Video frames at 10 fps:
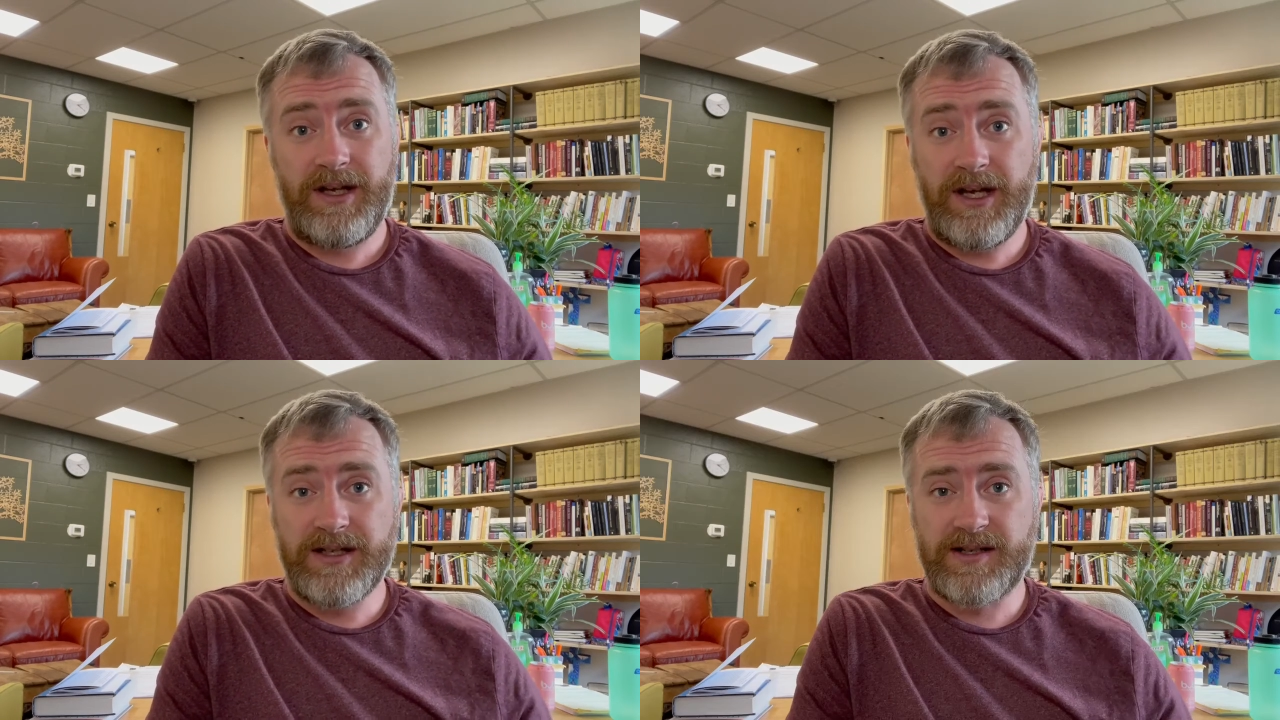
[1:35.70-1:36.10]

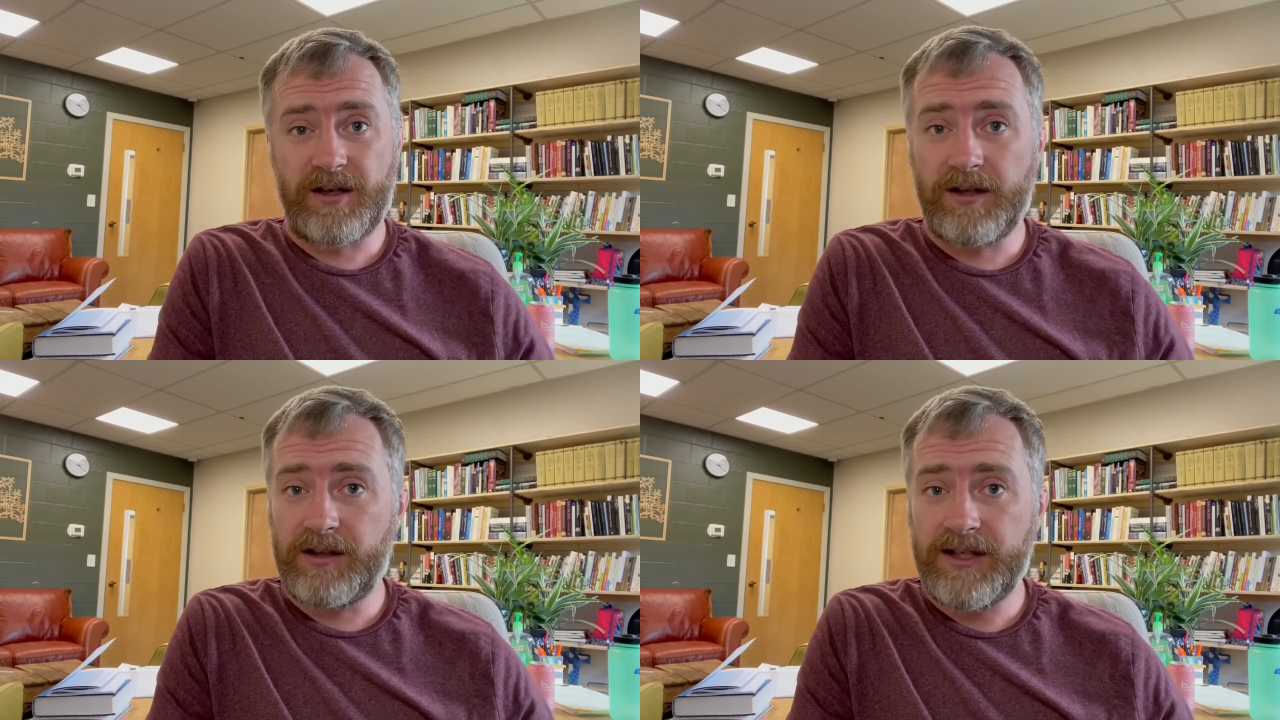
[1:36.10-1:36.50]

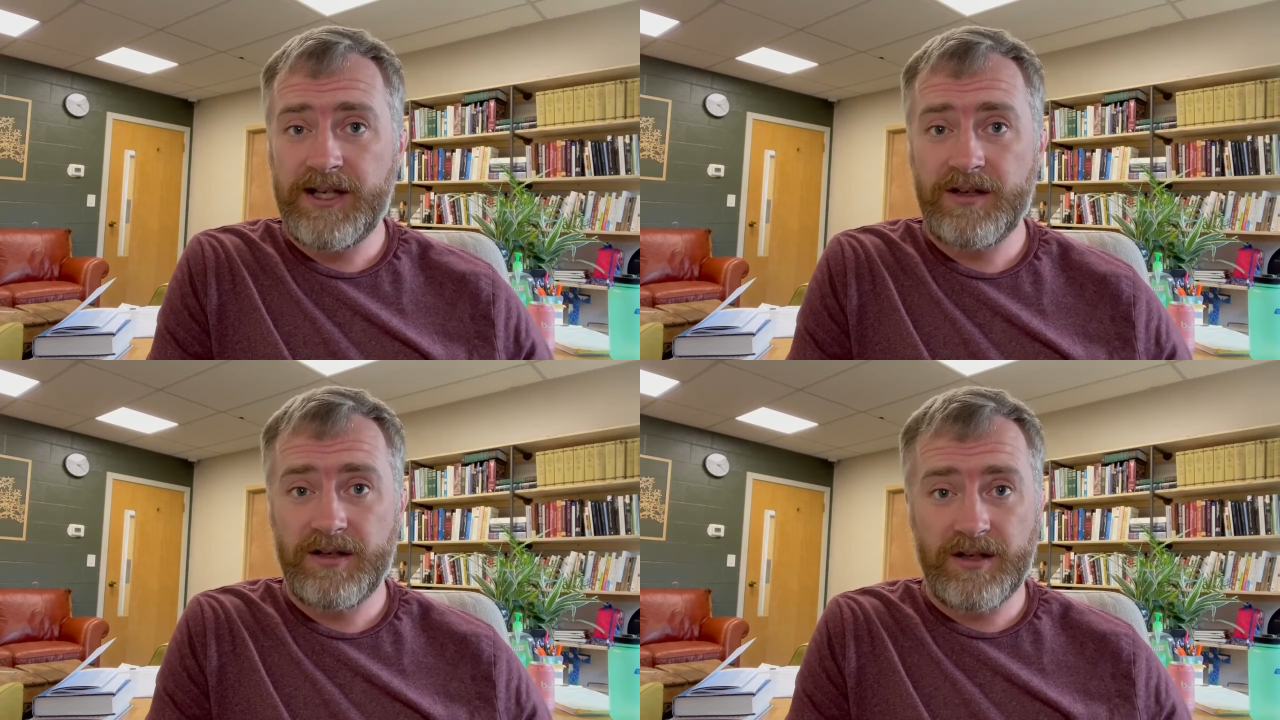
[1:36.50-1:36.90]

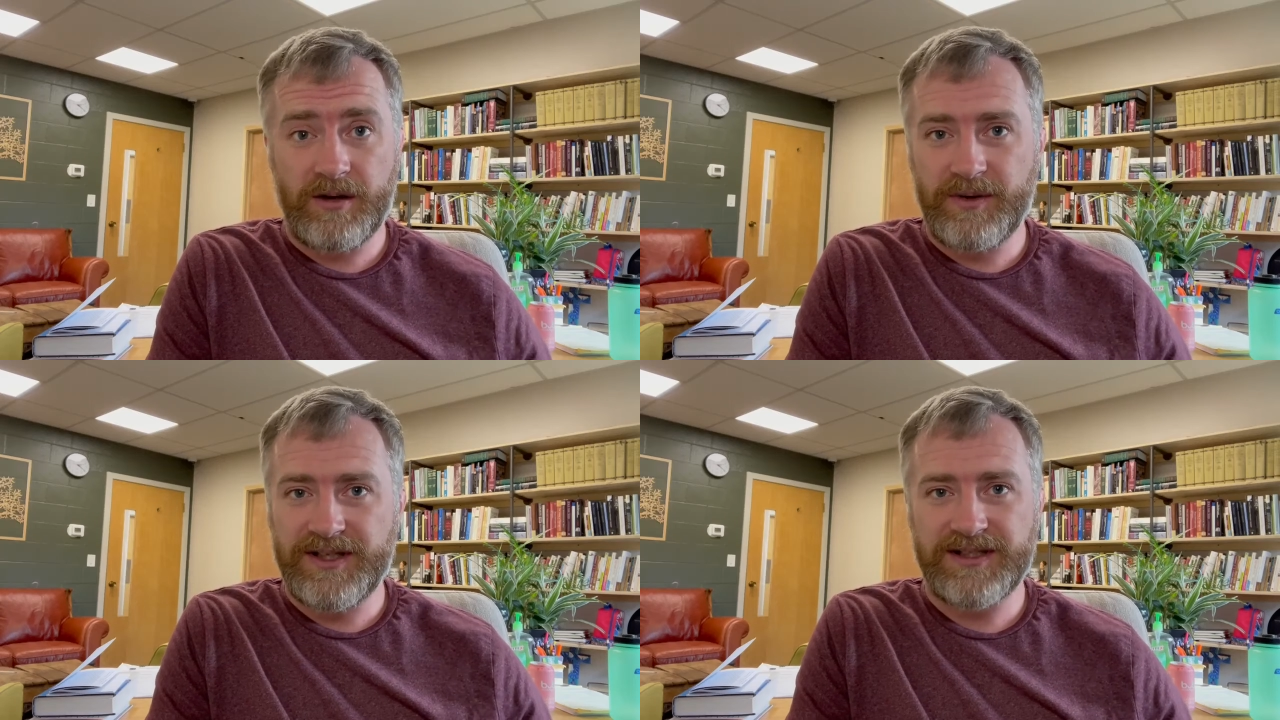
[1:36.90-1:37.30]
eternally
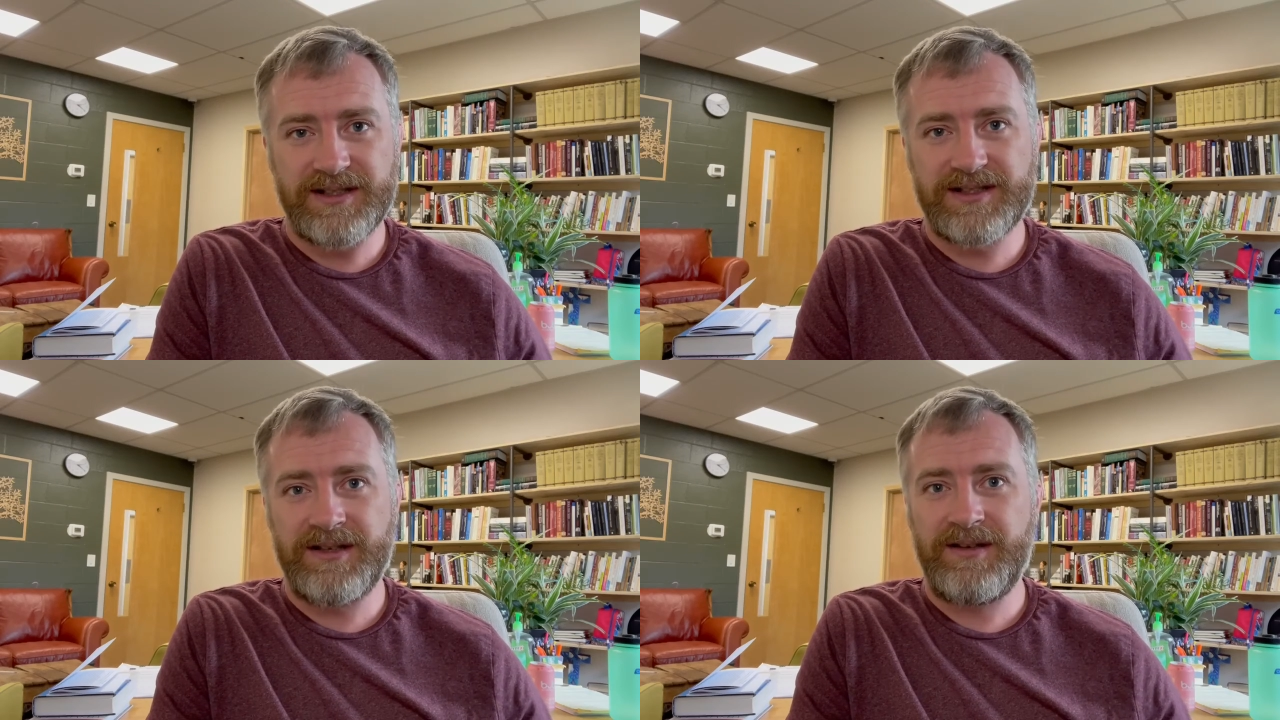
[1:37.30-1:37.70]

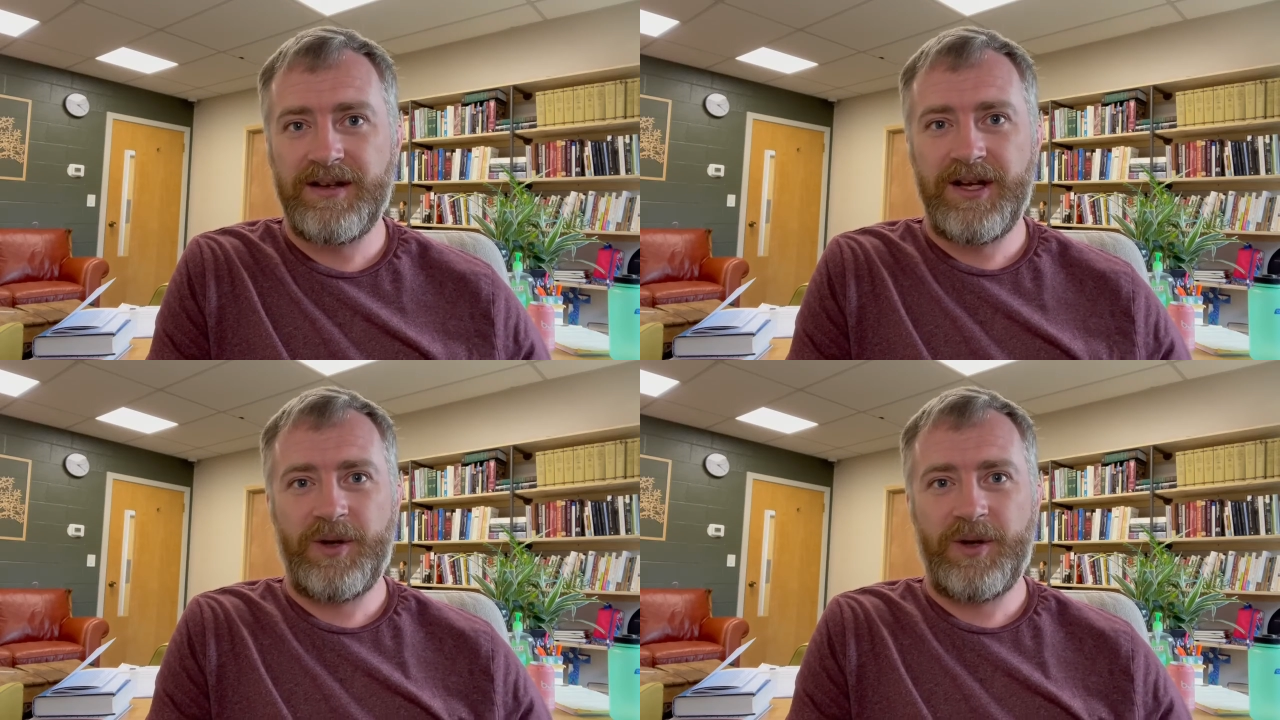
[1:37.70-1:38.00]
coexistent